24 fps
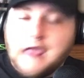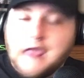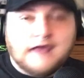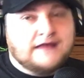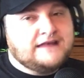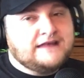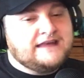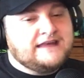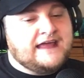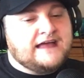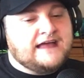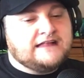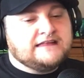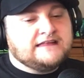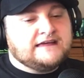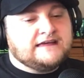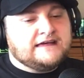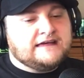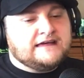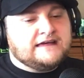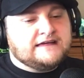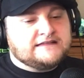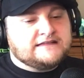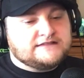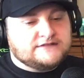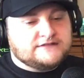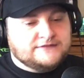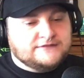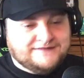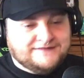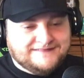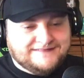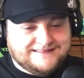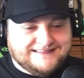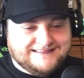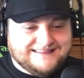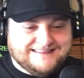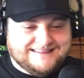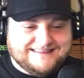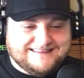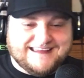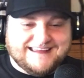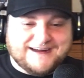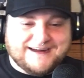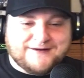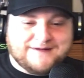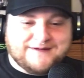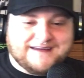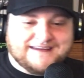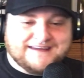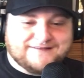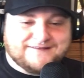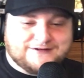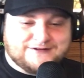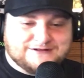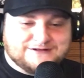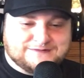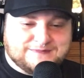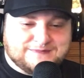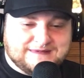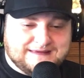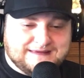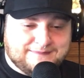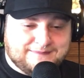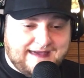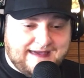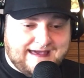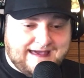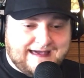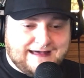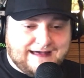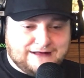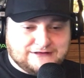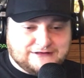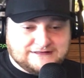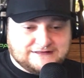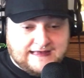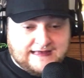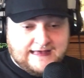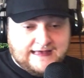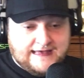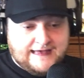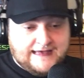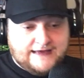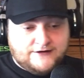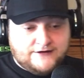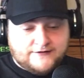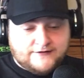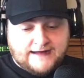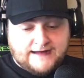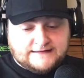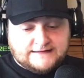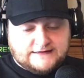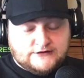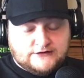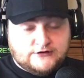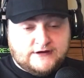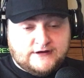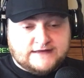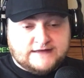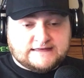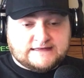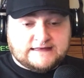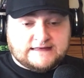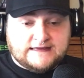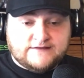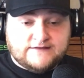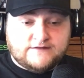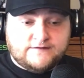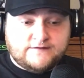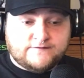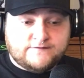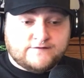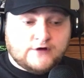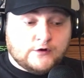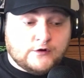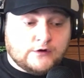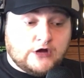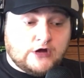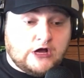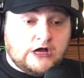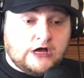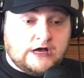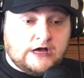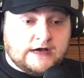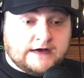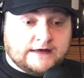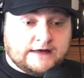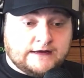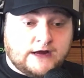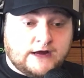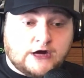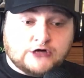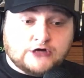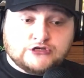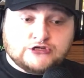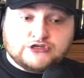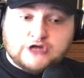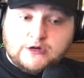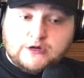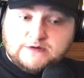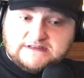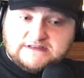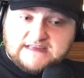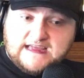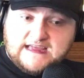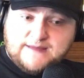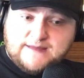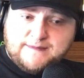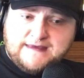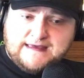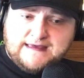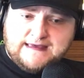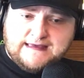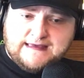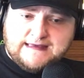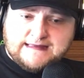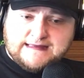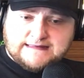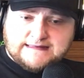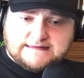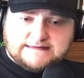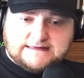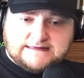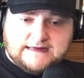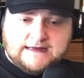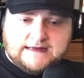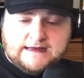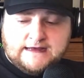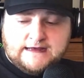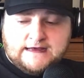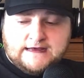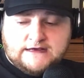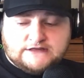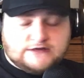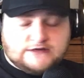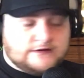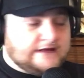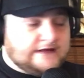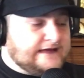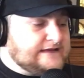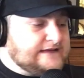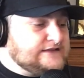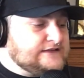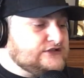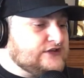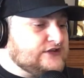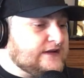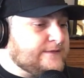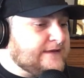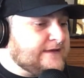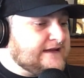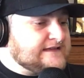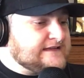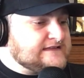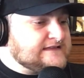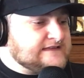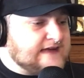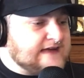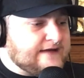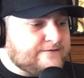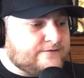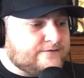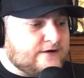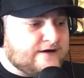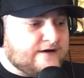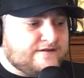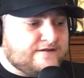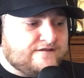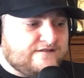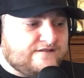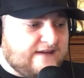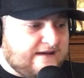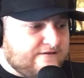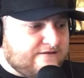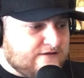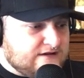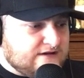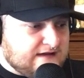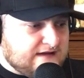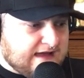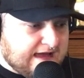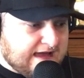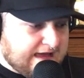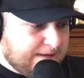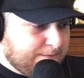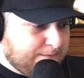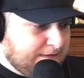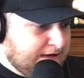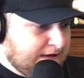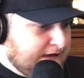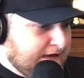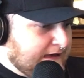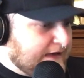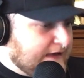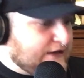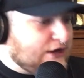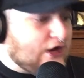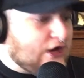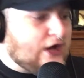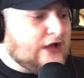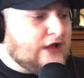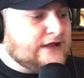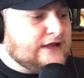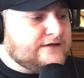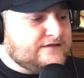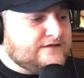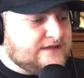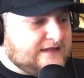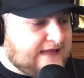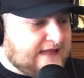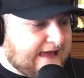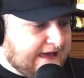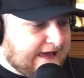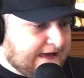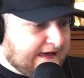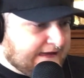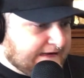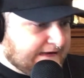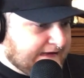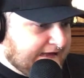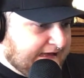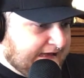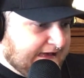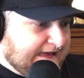Nailed it. There we can, of course, be pals, interact, and you guys can even vote on our show segments. So, ladies and gentlemen, it's time for our favorite game in all of the land.